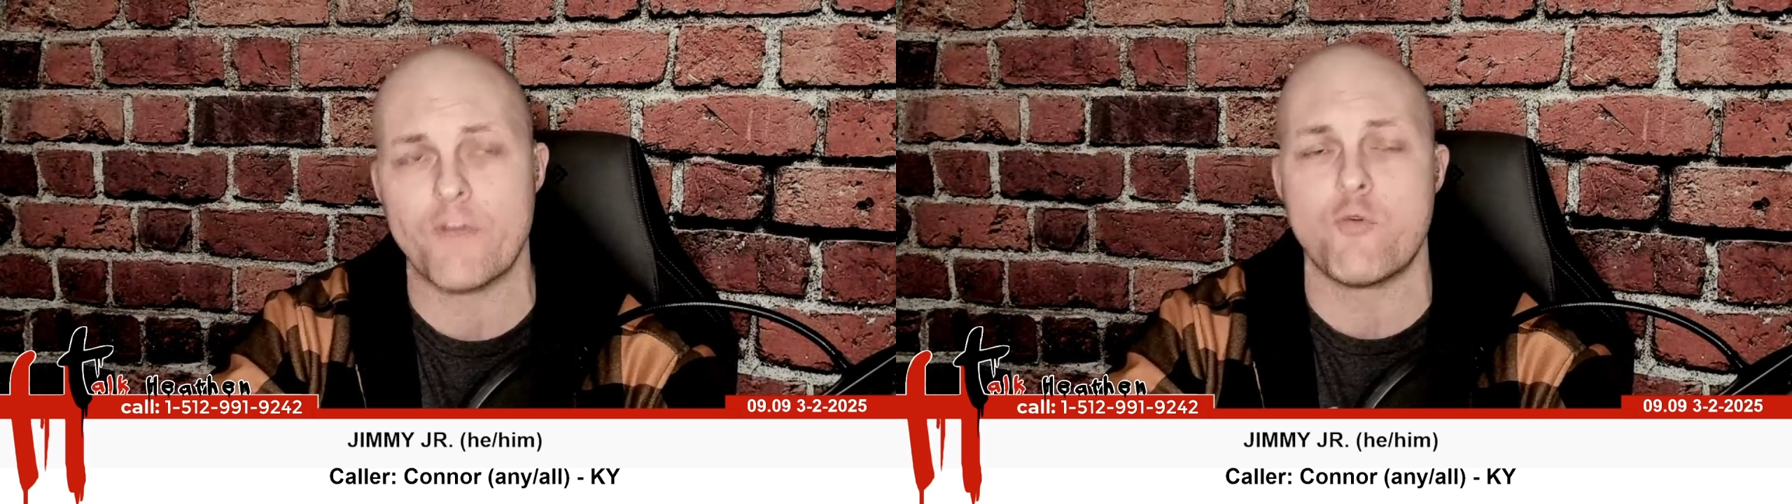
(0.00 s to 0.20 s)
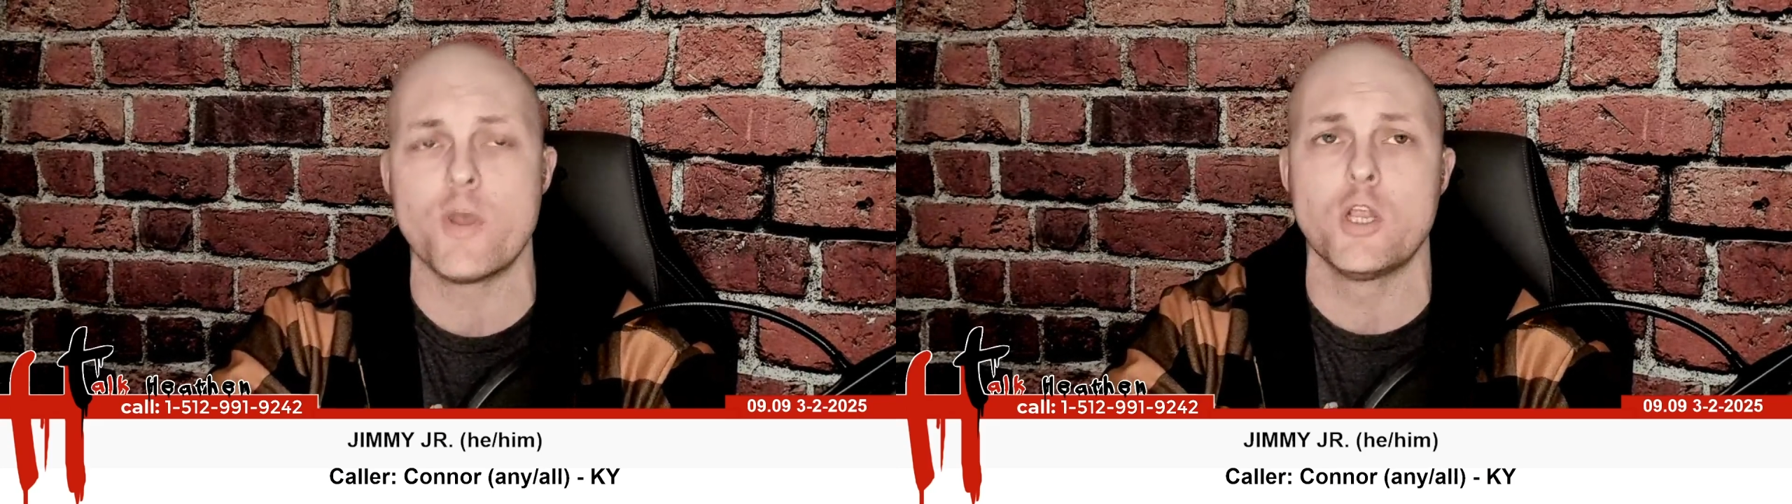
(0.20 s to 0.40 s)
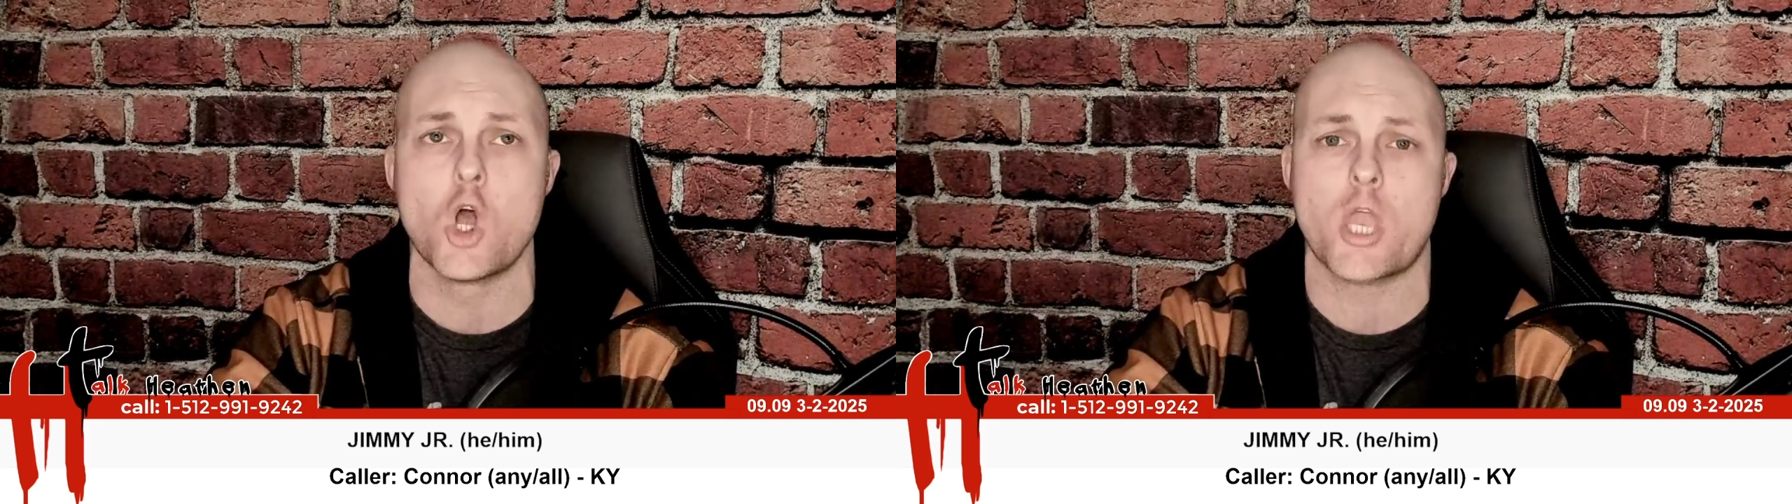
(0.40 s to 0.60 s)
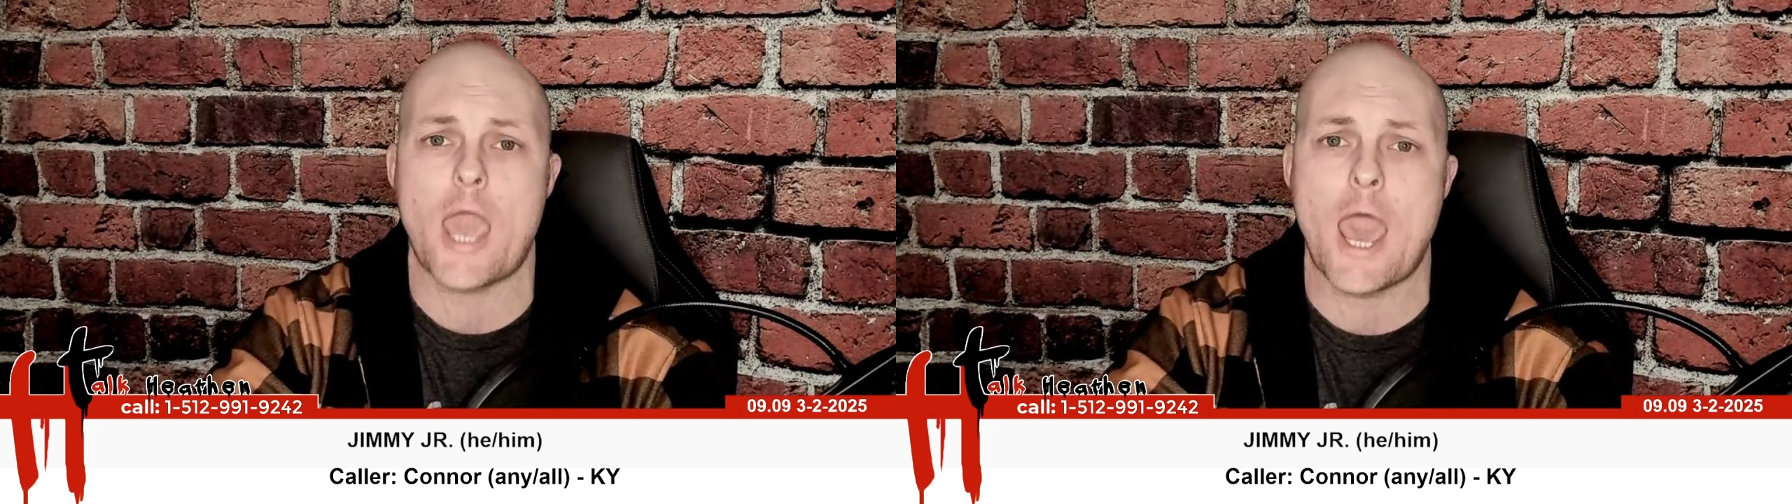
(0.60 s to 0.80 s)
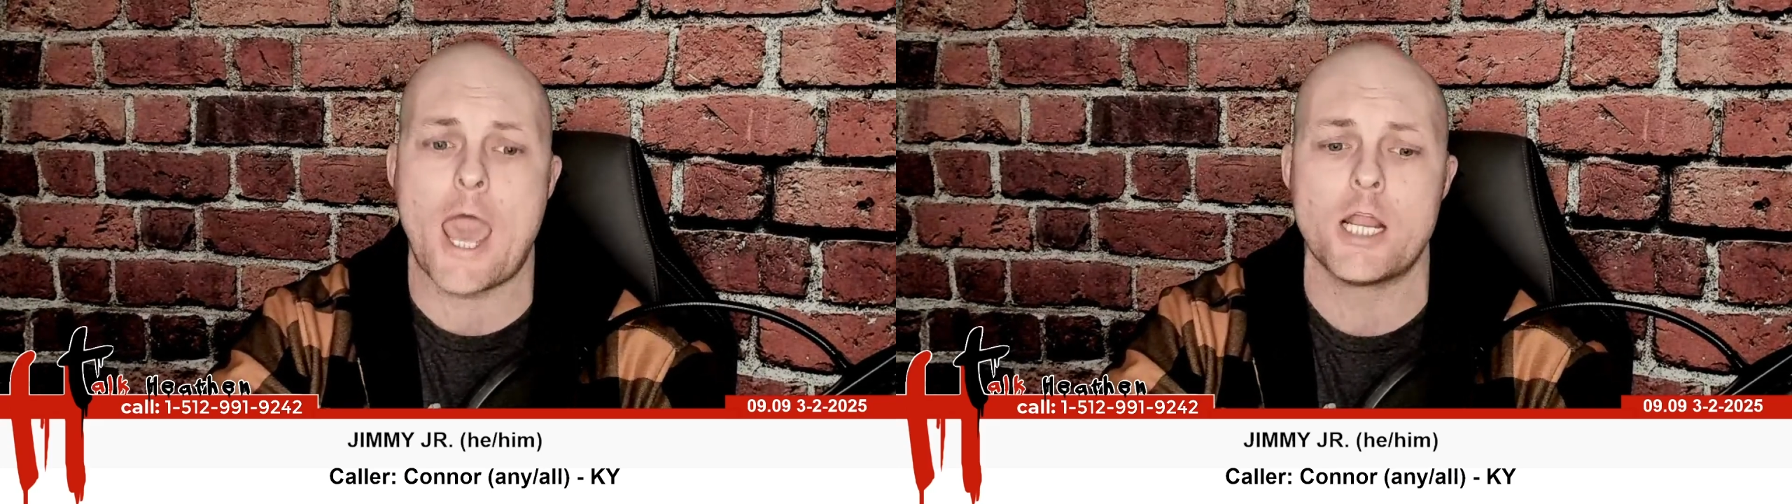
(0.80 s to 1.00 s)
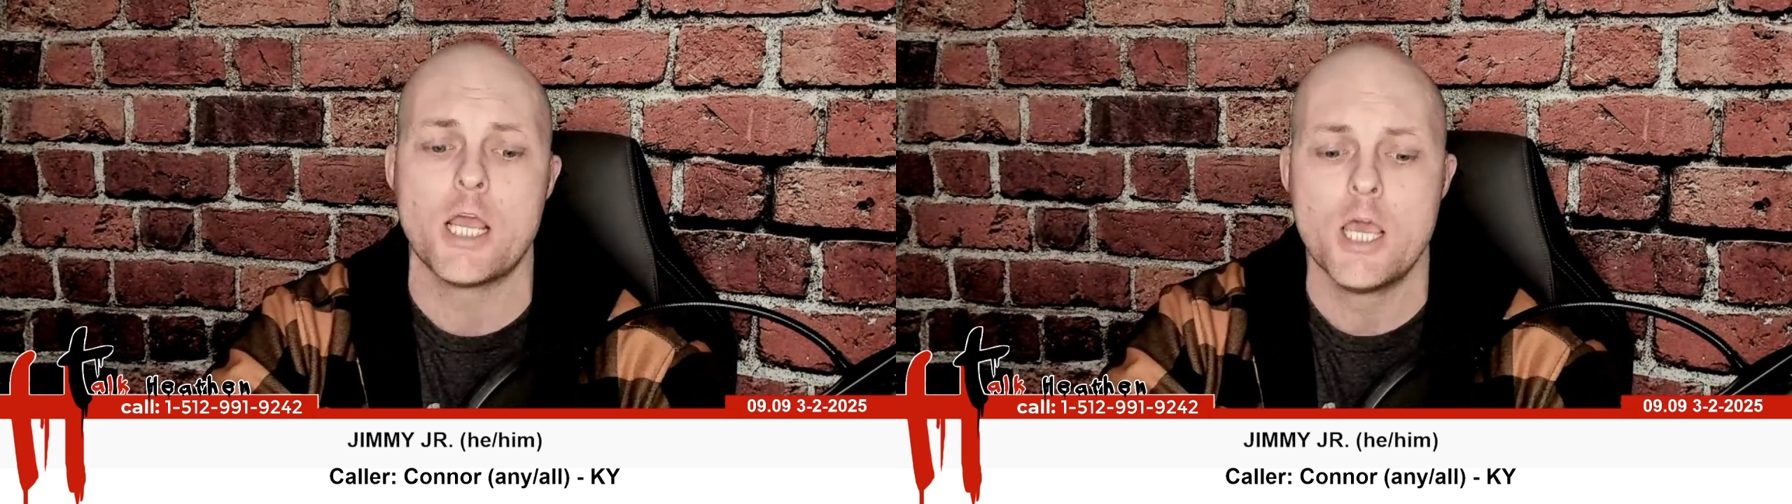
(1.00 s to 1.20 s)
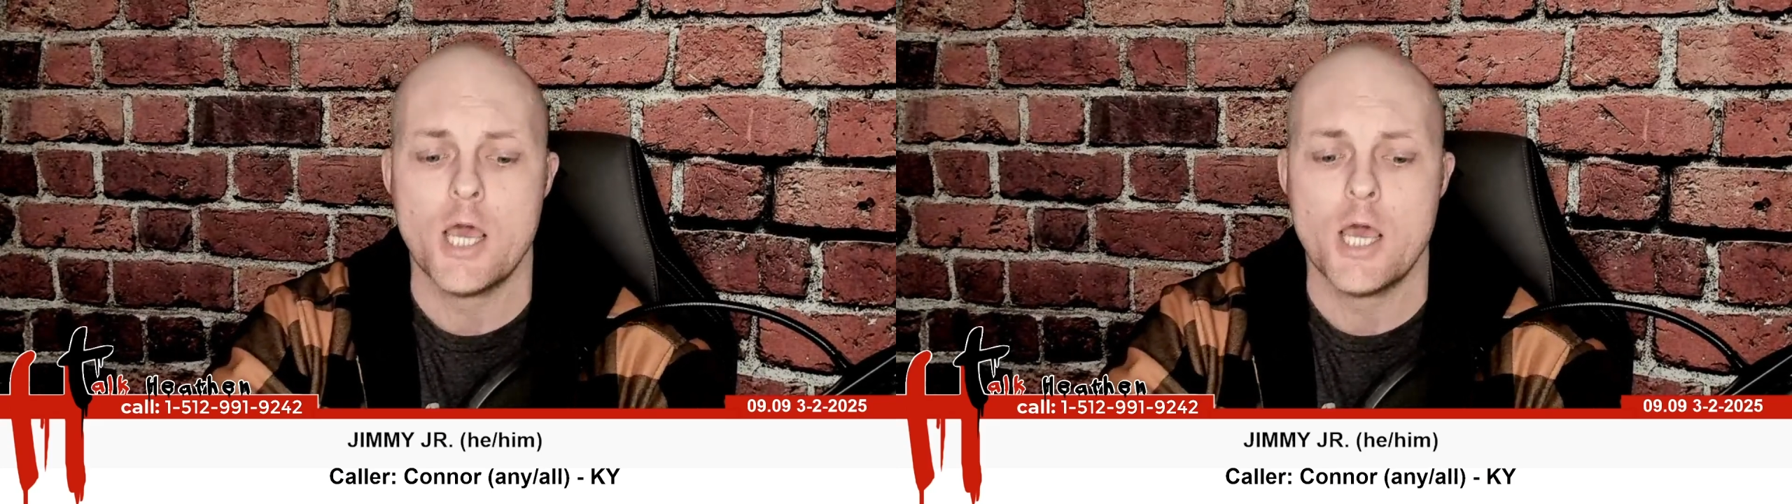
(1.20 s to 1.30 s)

If we look at